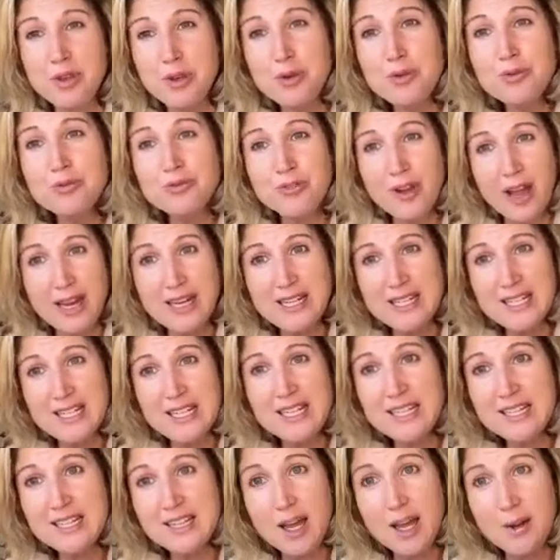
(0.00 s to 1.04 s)

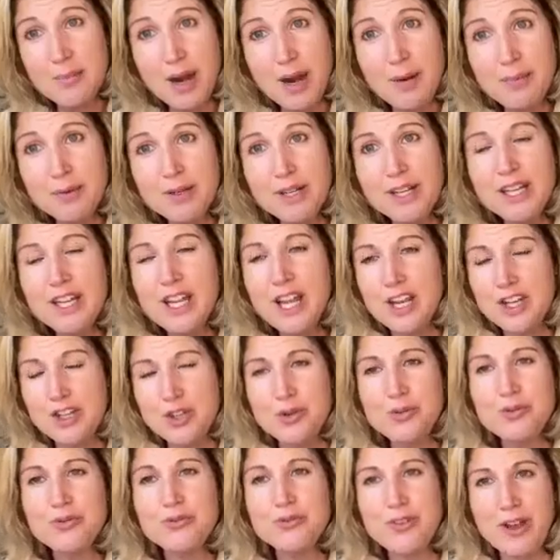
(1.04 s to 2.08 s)
finding a property, and
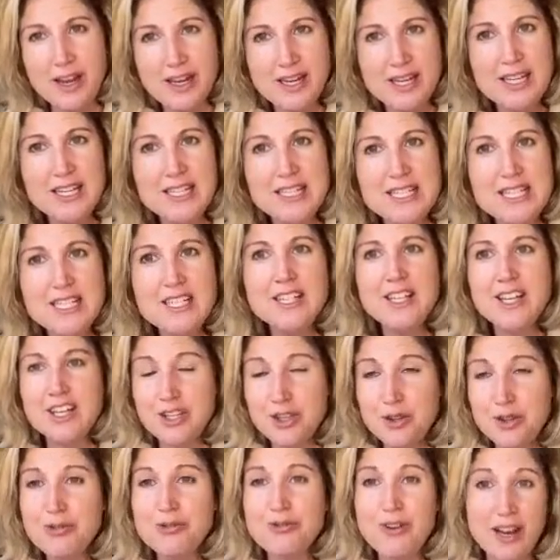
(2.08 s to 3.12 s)
you finding a deal,
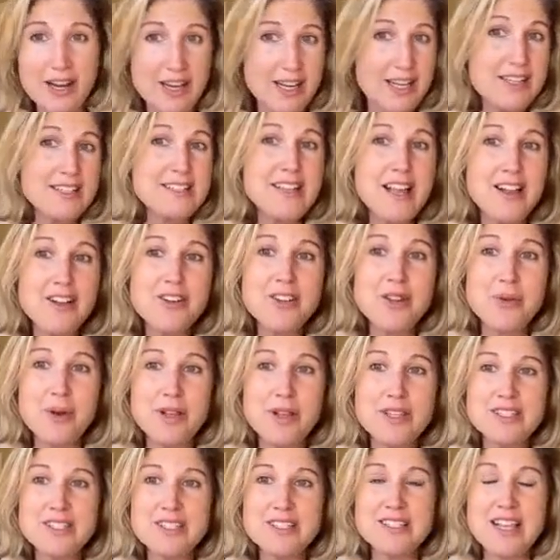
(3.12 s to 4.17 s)
and you finding a seller that
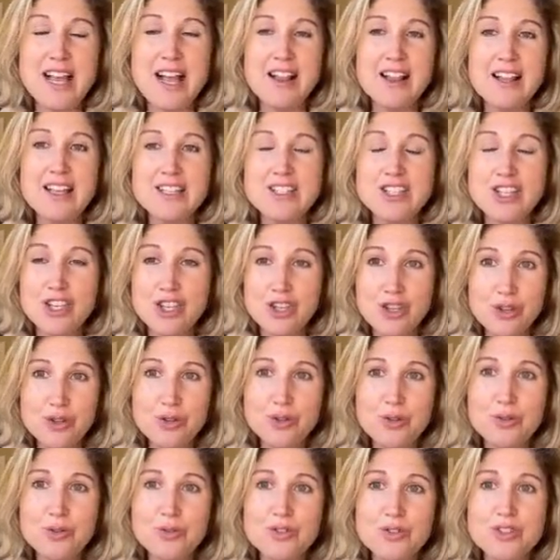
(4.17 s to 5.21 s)
wants to sell is a
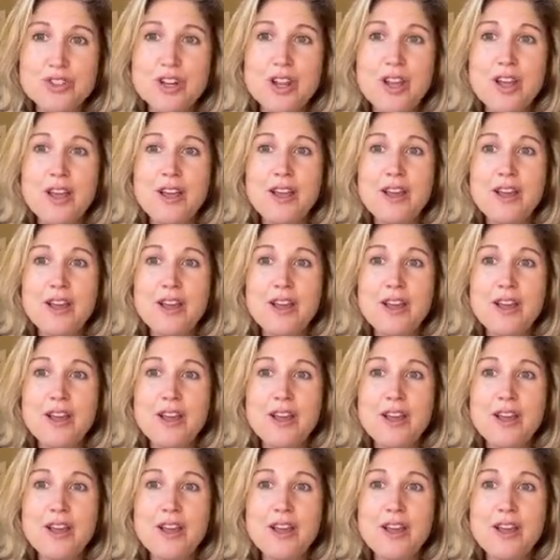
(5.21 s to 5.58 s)
huge